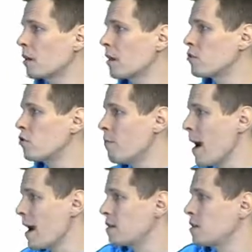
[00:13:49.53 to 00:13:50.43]
that you
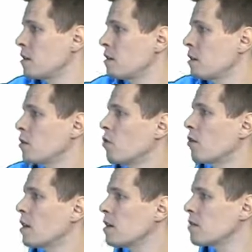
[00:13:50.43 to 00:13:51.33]
match your
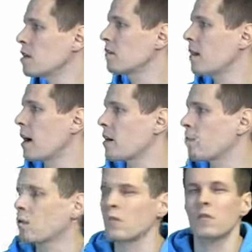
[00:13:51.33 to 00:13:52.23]
interesting
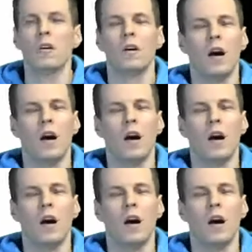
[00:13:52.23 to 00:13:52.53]
variables,